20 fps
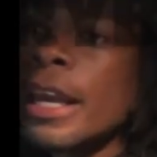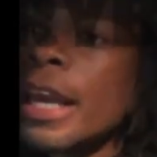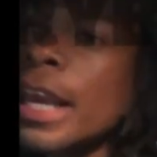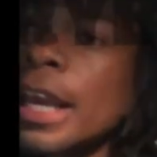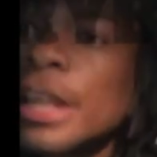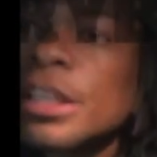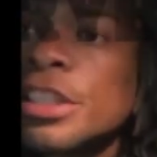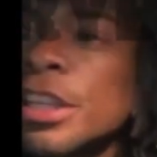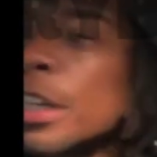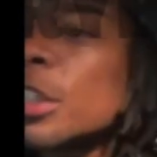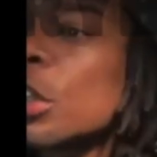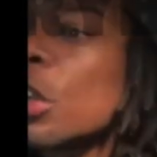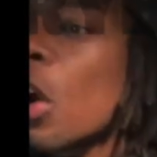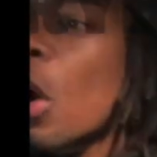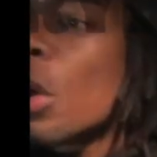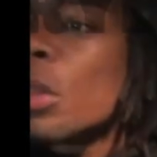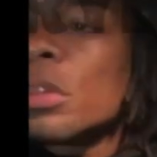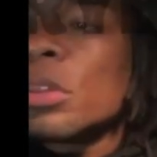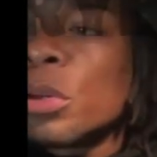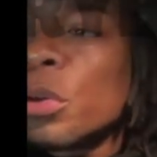he can just
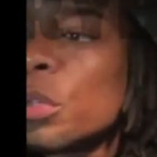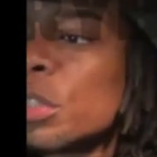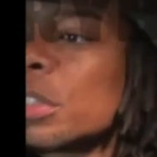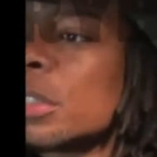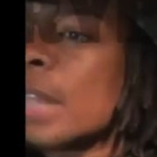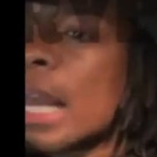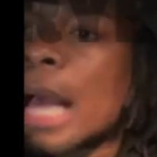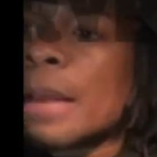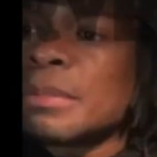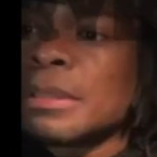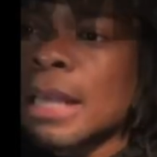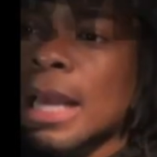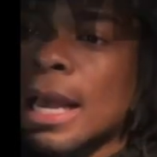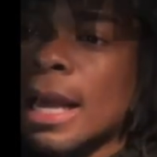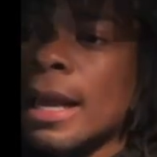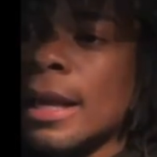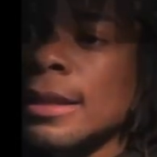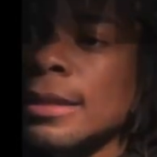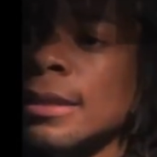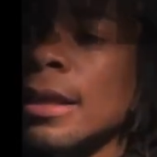go through the stop
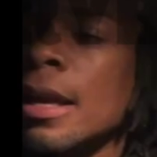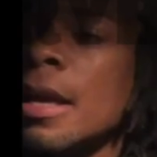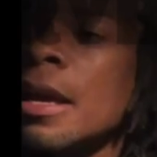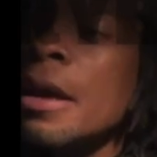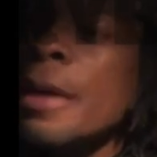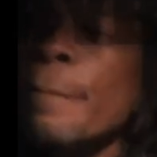signs.